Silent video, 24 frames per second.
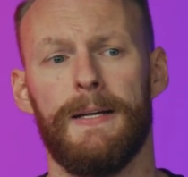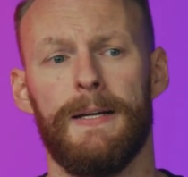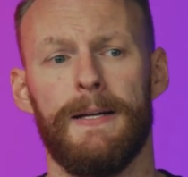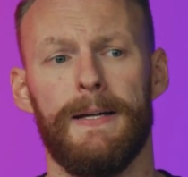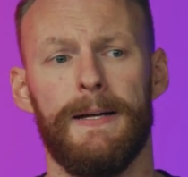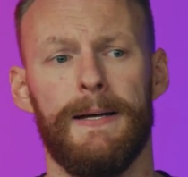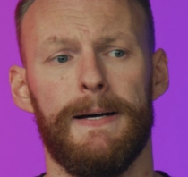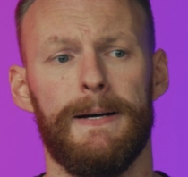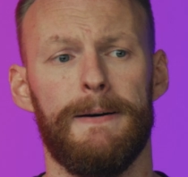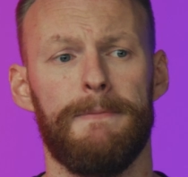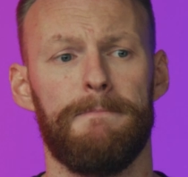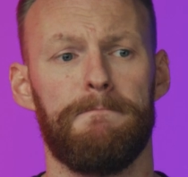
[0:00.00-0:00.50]

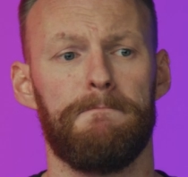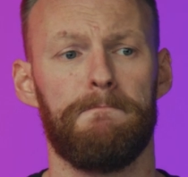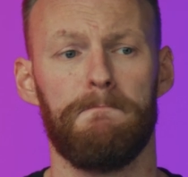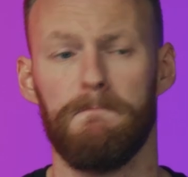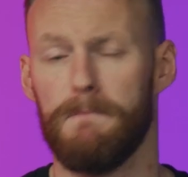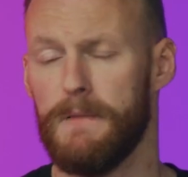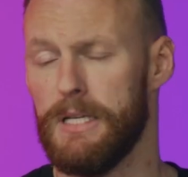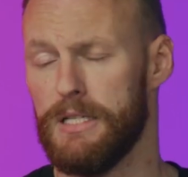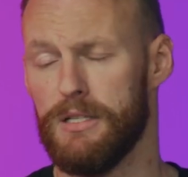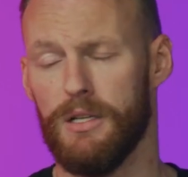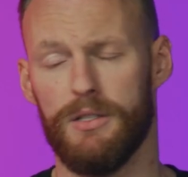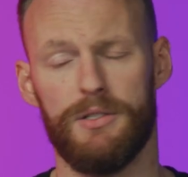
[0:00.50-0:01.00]
Now,
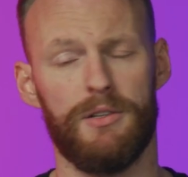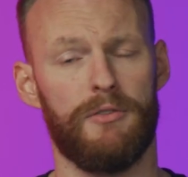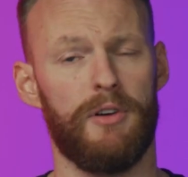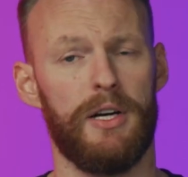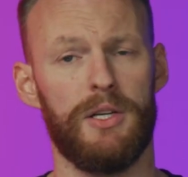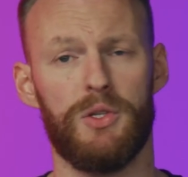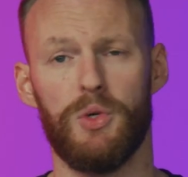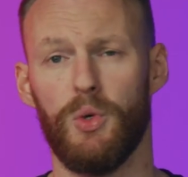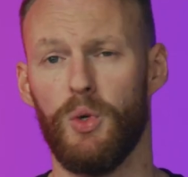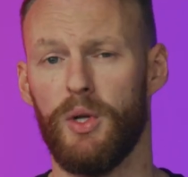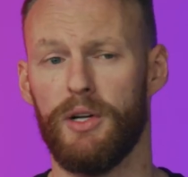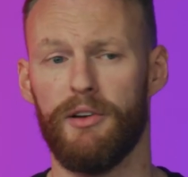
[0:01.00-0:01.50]
there's lots of great
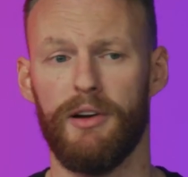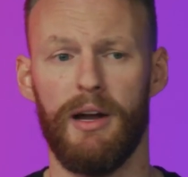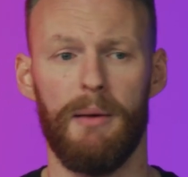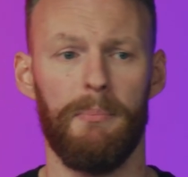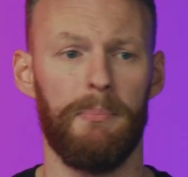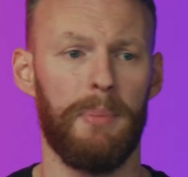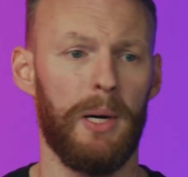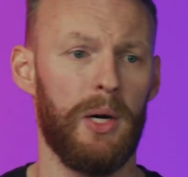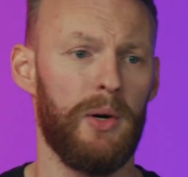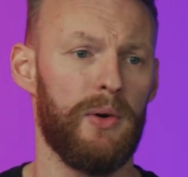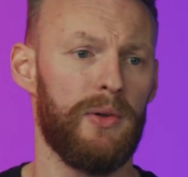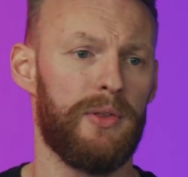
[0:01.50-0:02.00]
tooling around
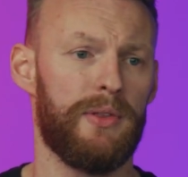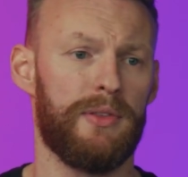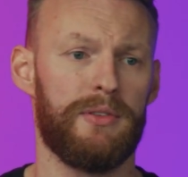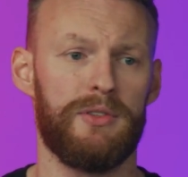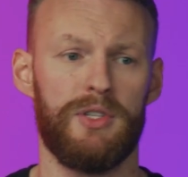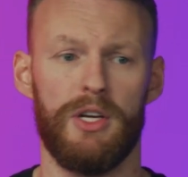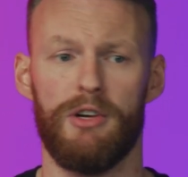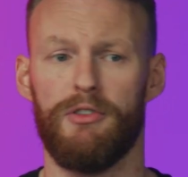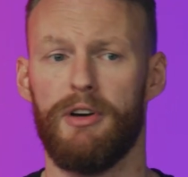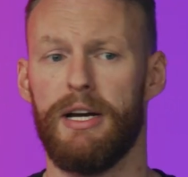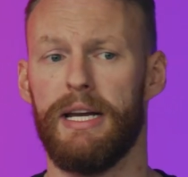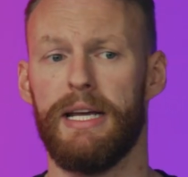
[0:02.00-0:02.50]
both.
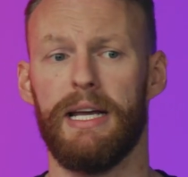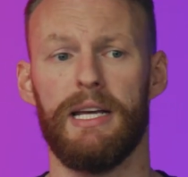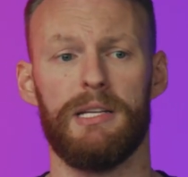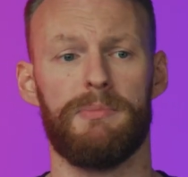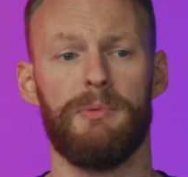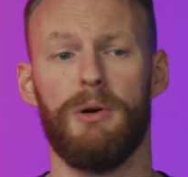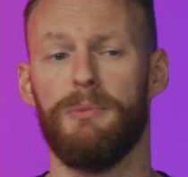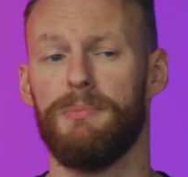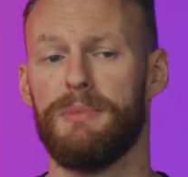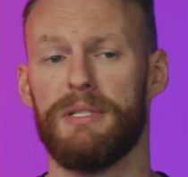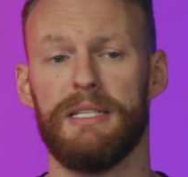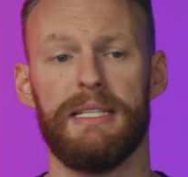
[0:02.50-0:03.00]
Generating
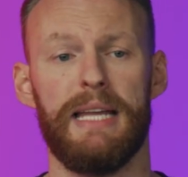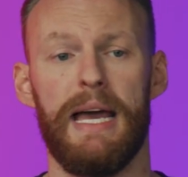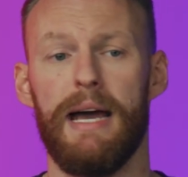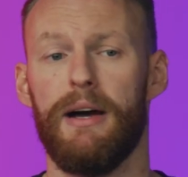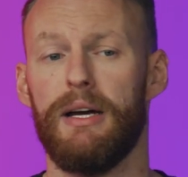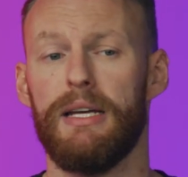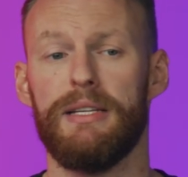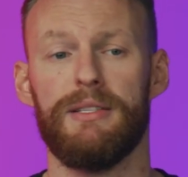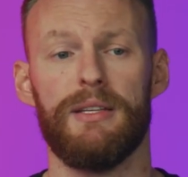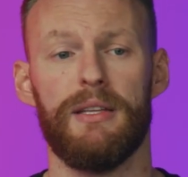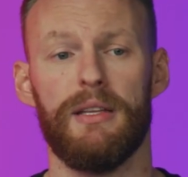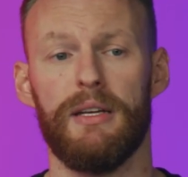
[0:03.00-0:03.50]
SBOMs is now
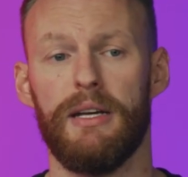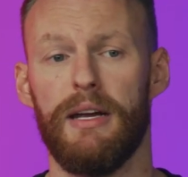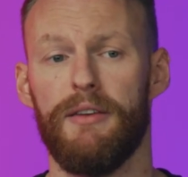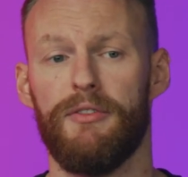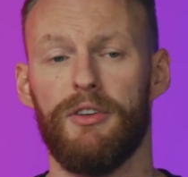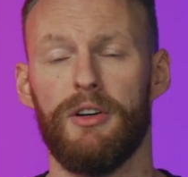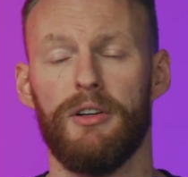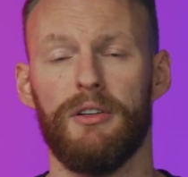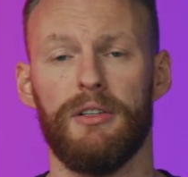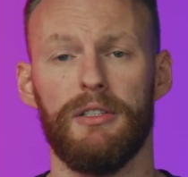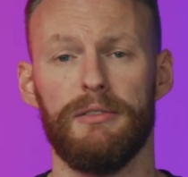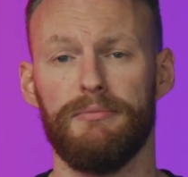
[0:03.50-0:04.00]
easier than
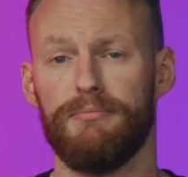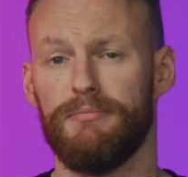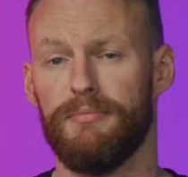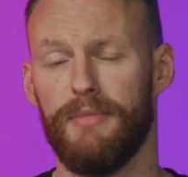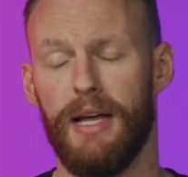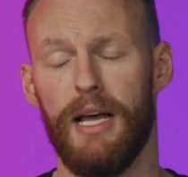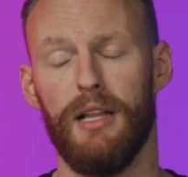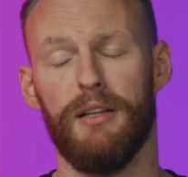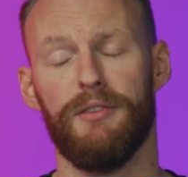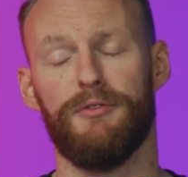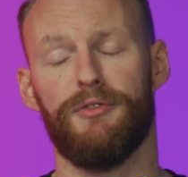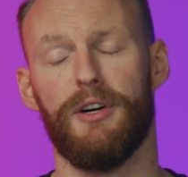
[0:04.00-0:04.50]
ever, and
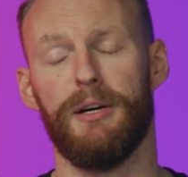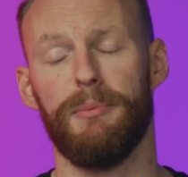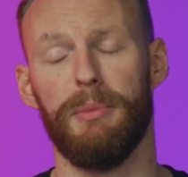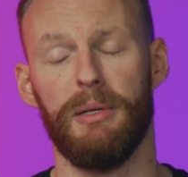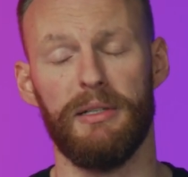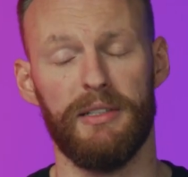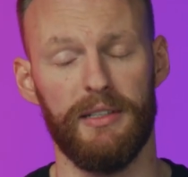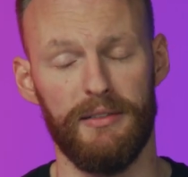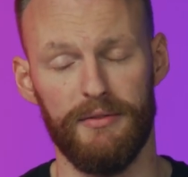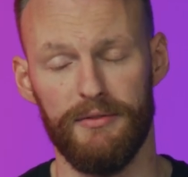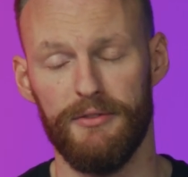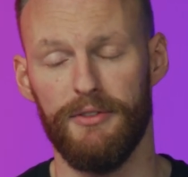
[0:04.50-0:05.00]
Alan Friedman
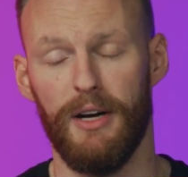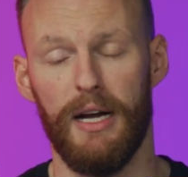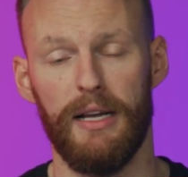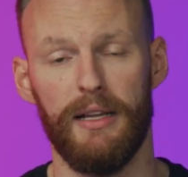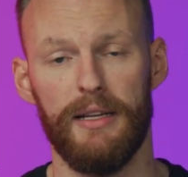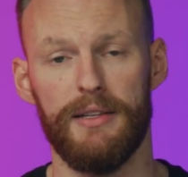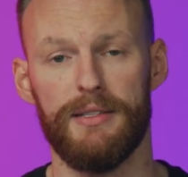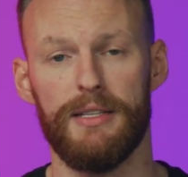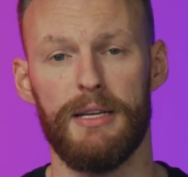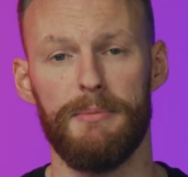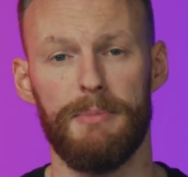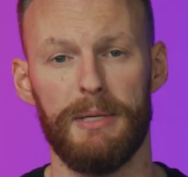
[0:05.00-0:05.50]
can
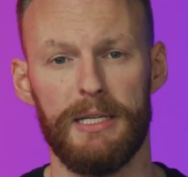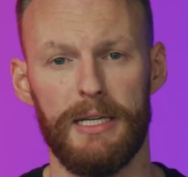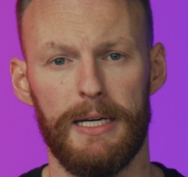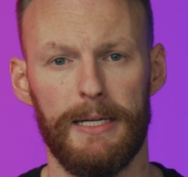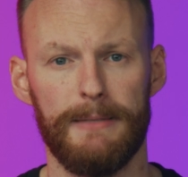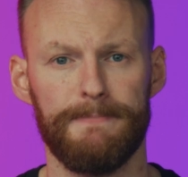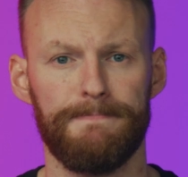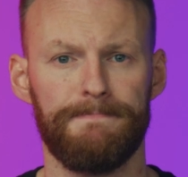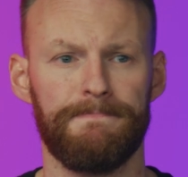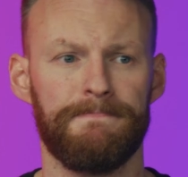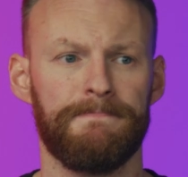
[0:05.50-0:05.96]
finally sleep at night.